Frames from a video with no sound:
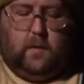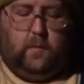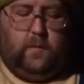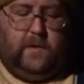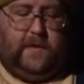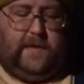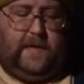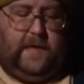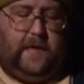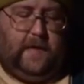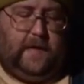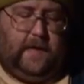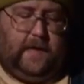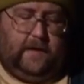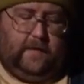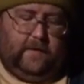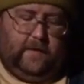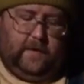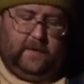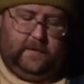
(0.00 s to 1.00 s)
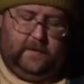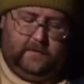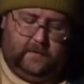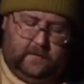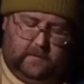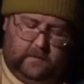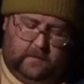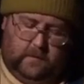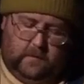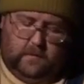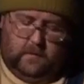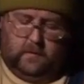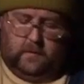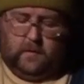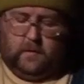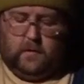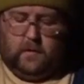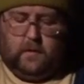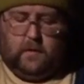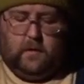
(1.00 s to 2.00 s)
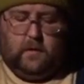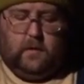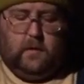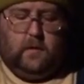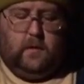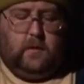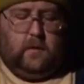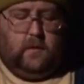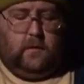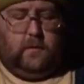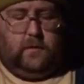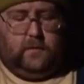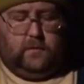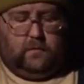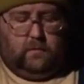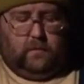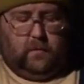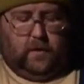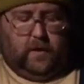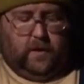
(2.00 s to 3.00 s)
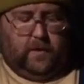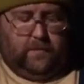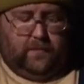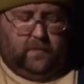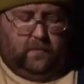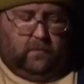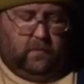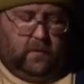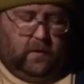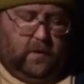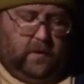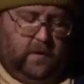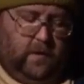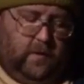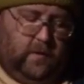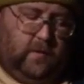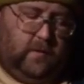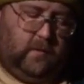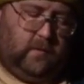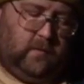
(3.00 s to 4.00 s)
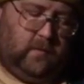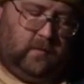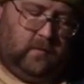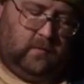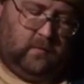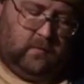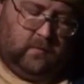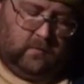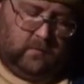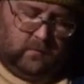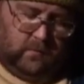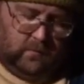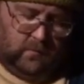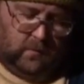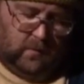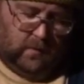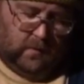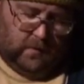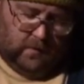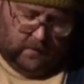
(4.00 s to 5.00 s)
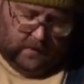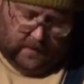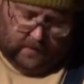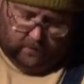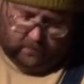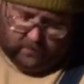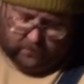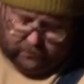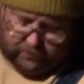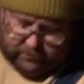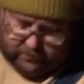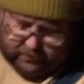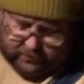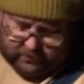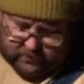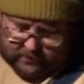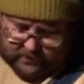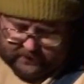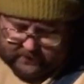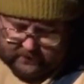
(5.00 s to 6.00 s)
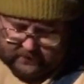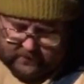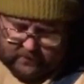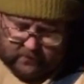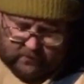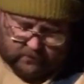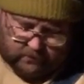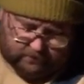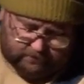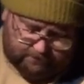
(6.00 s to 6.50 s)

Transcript: we get out of these. Just wrap it around. That one, I'll put 2 slices on.